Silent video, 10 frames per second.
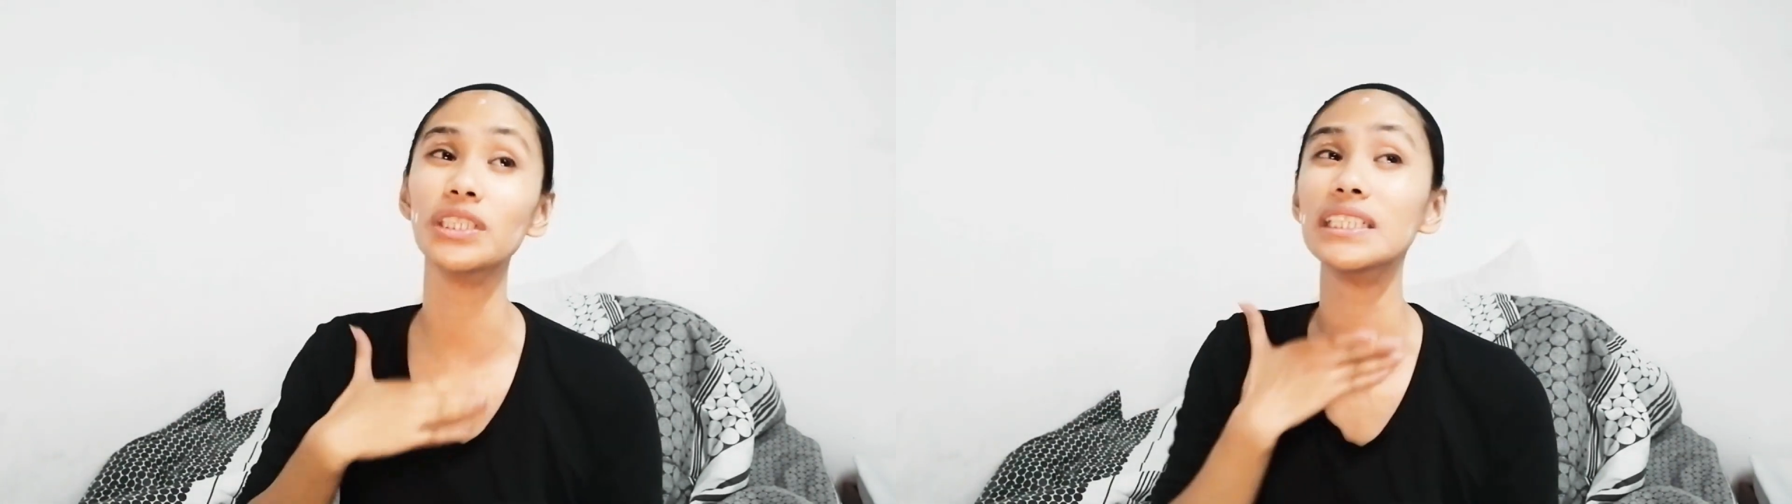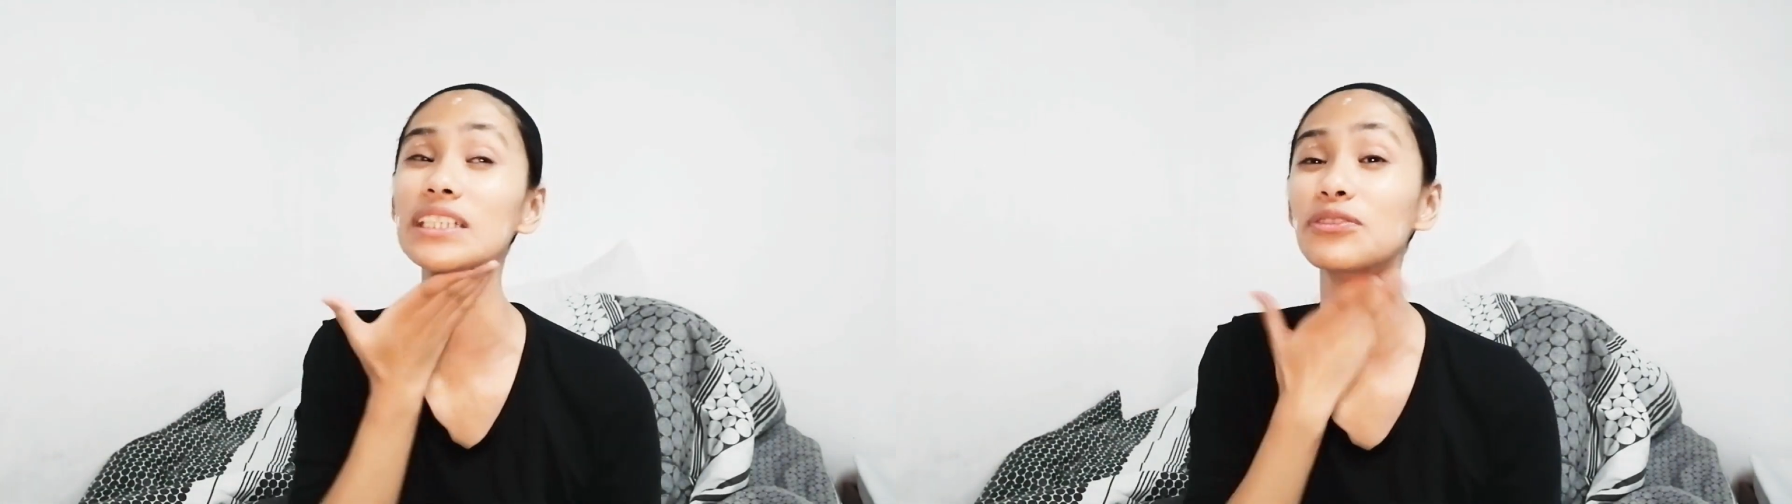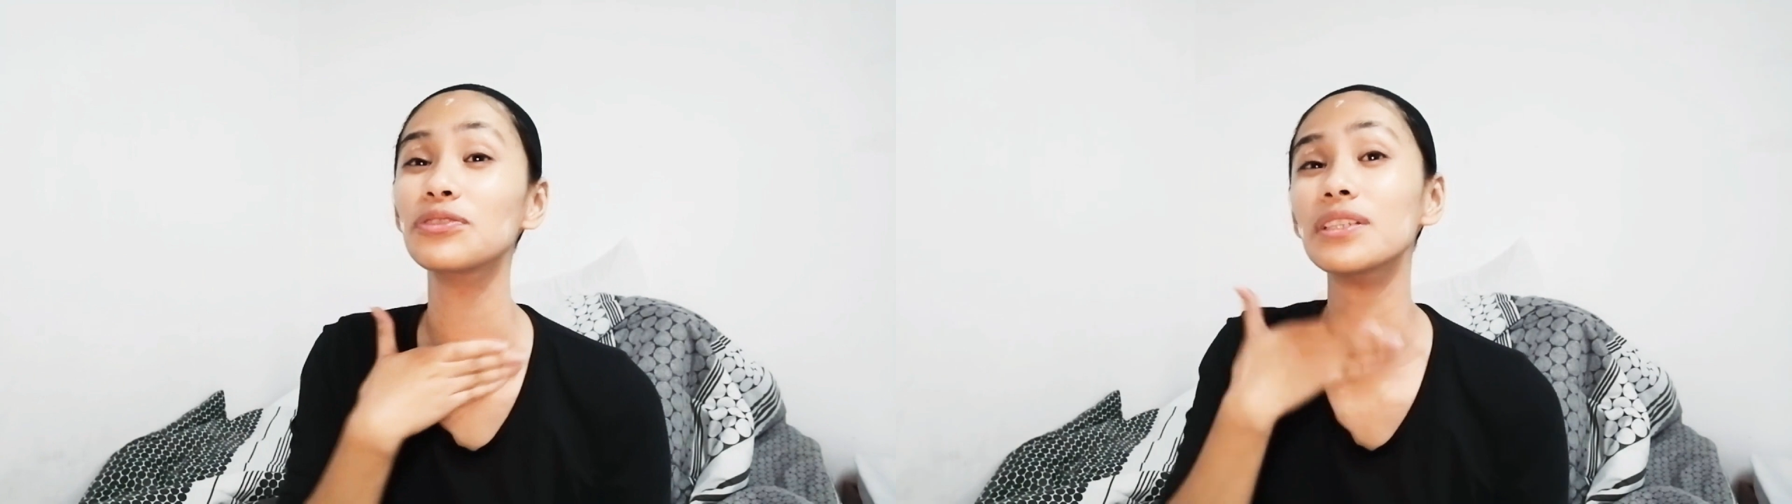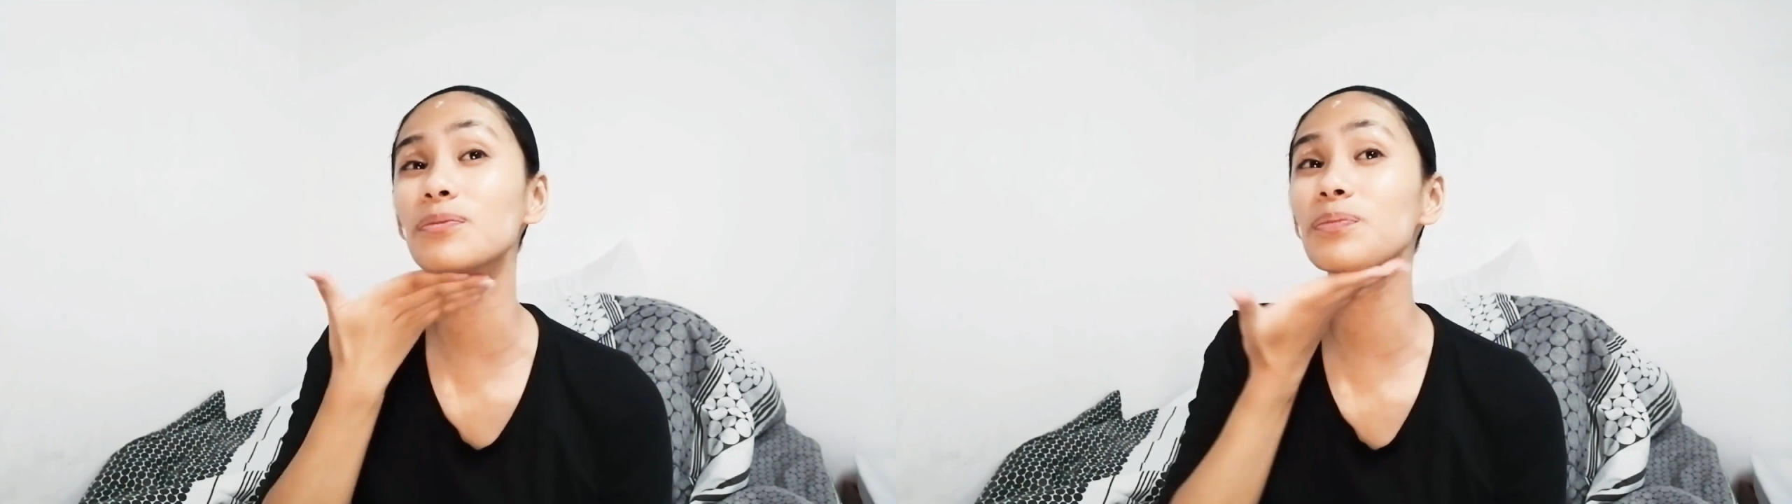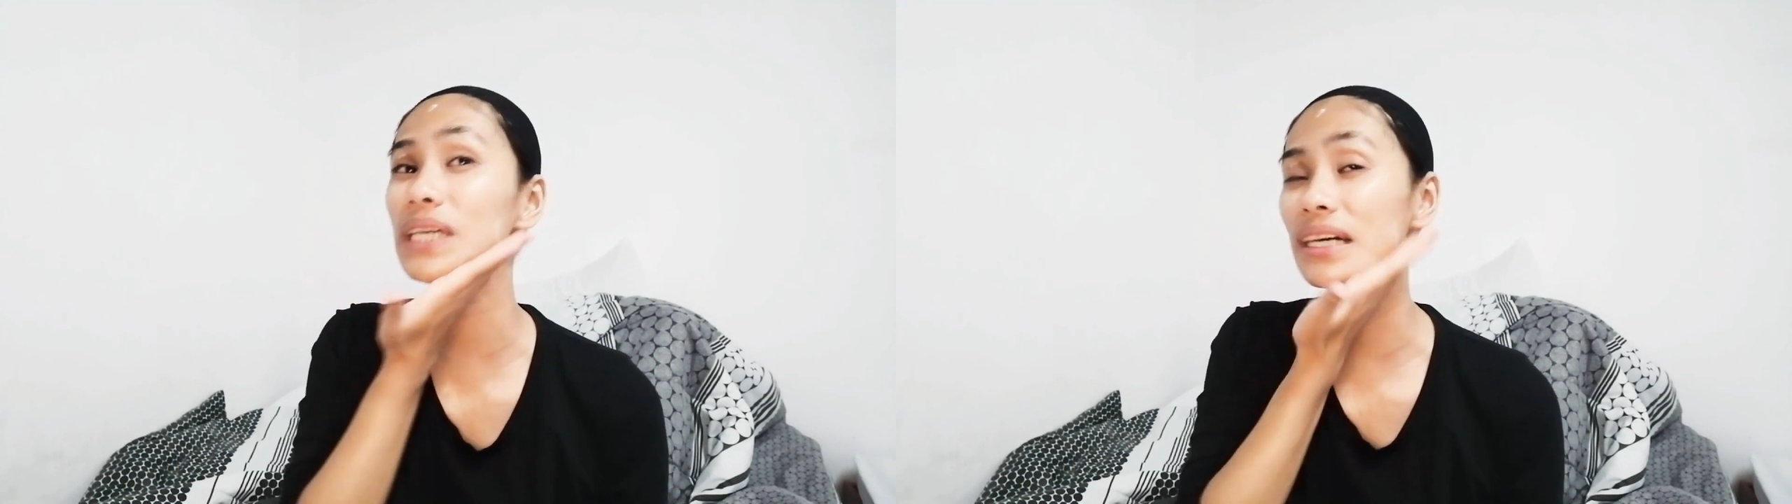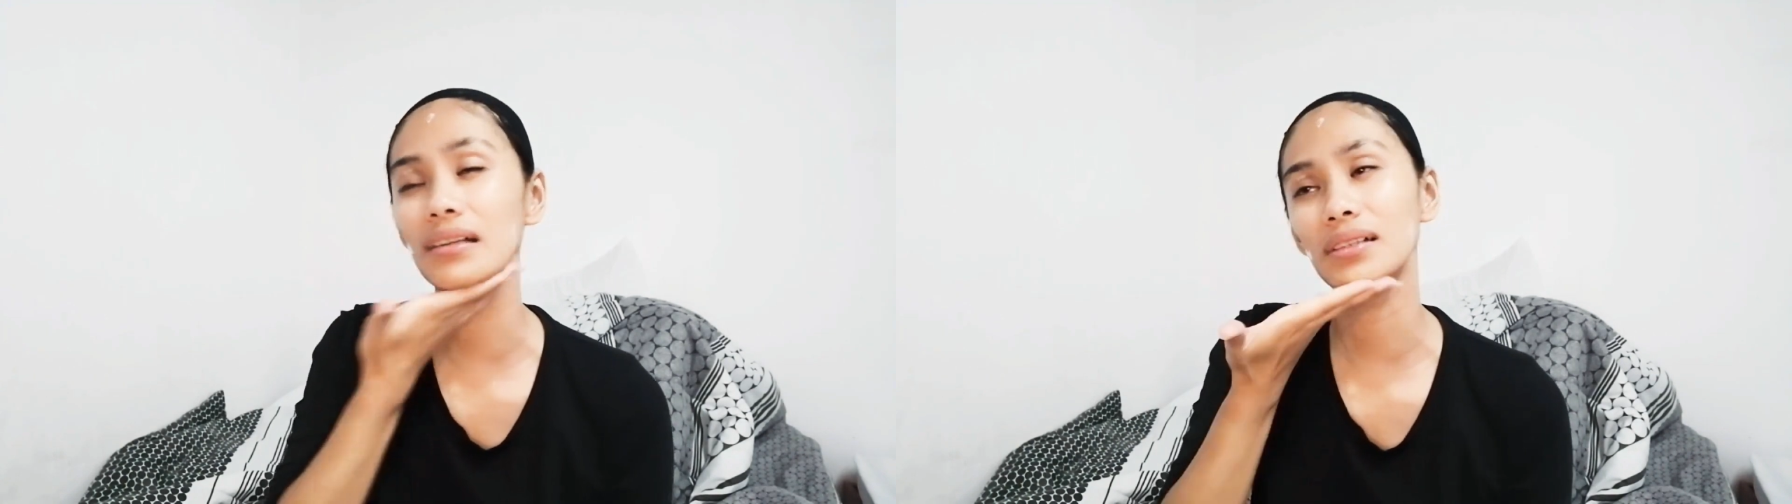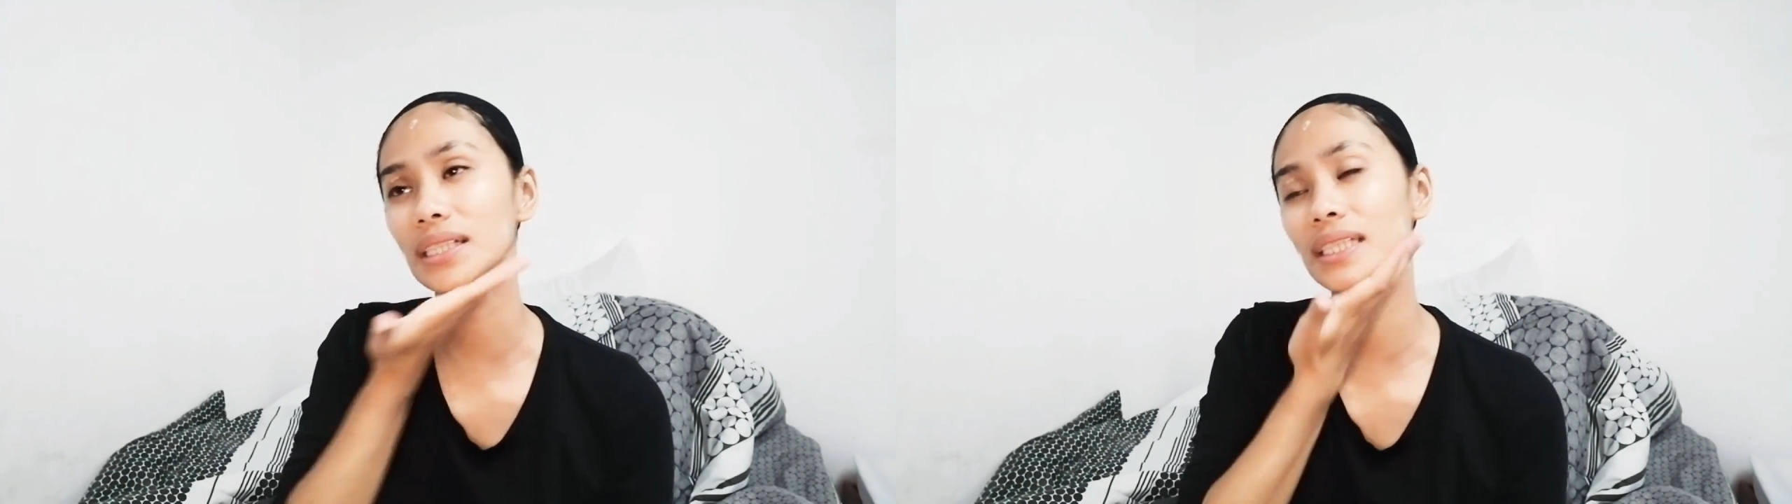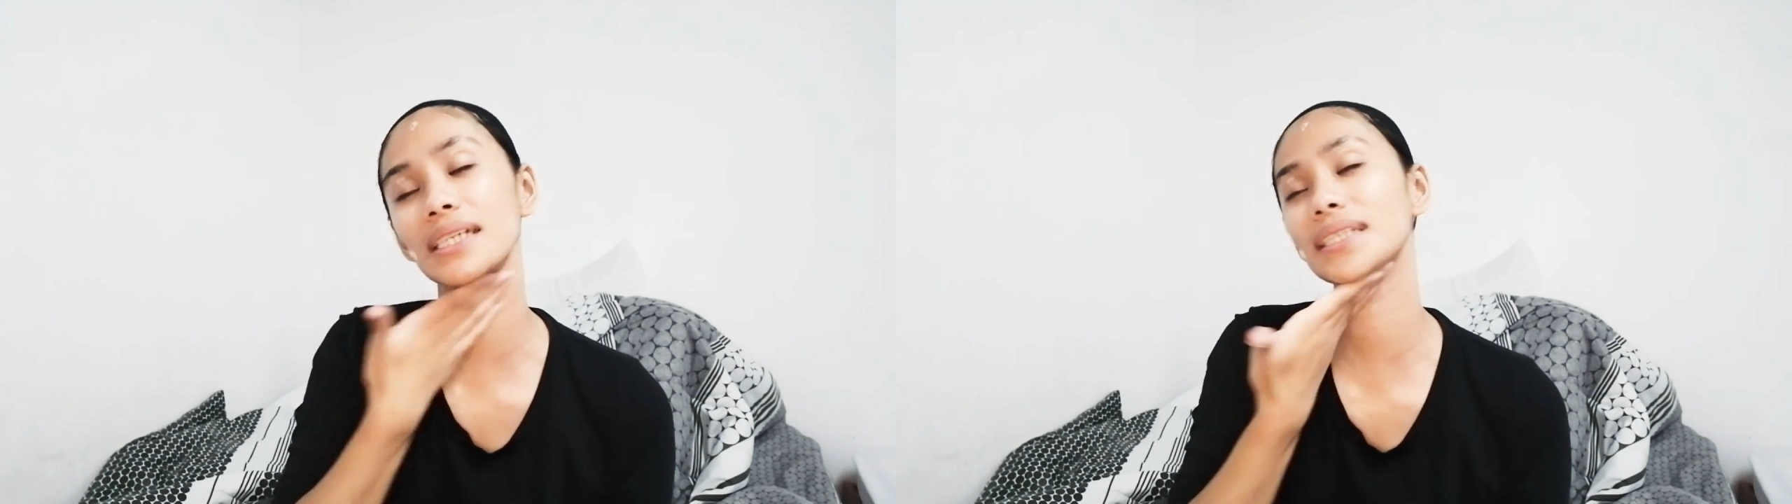even peel
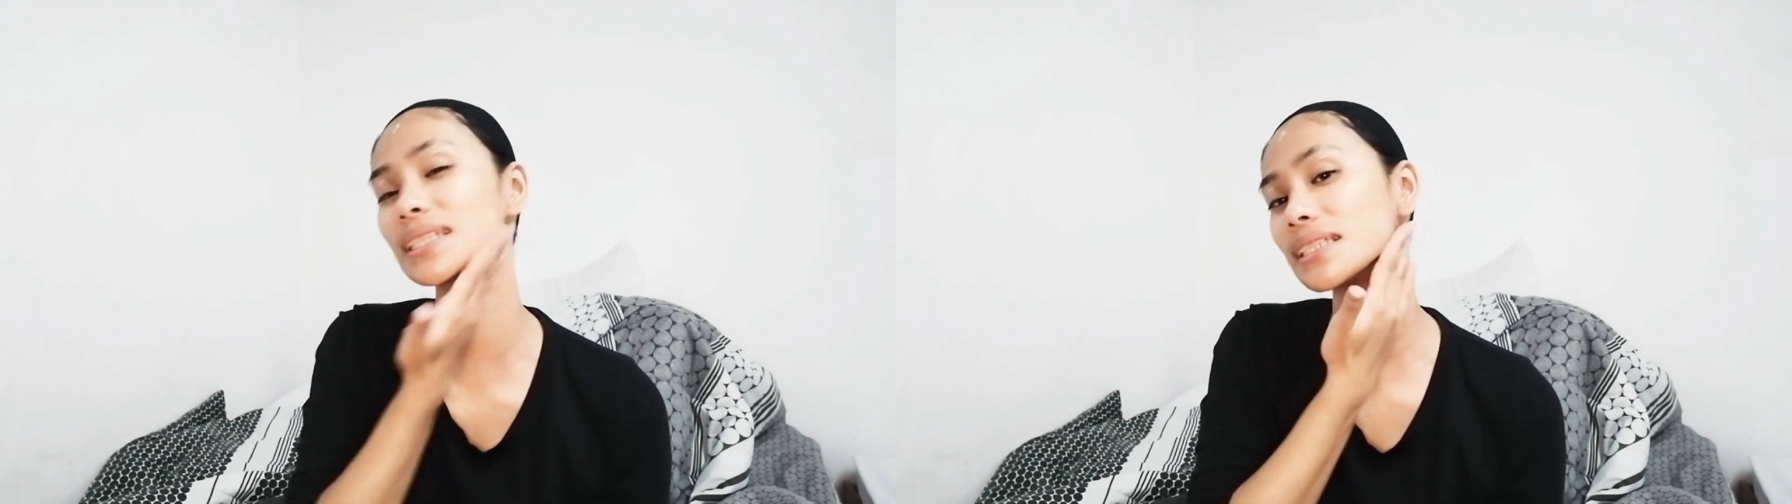like a